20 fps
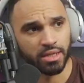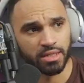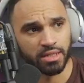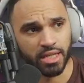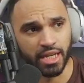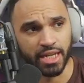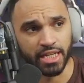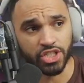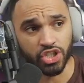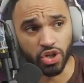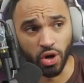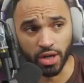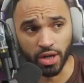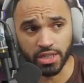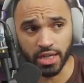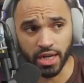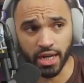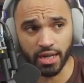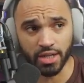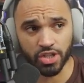He's
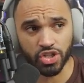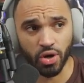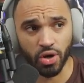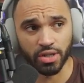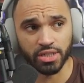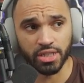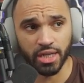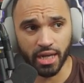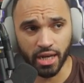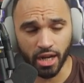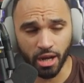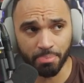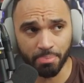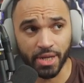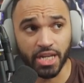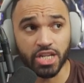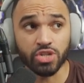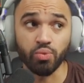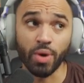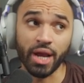charging it up, and
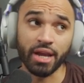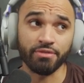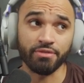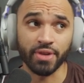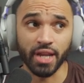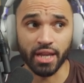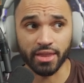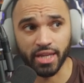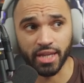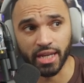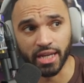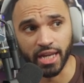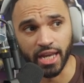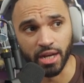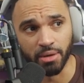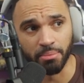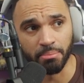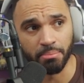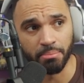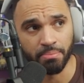he's waiting for that thing to hit
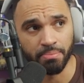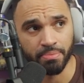him.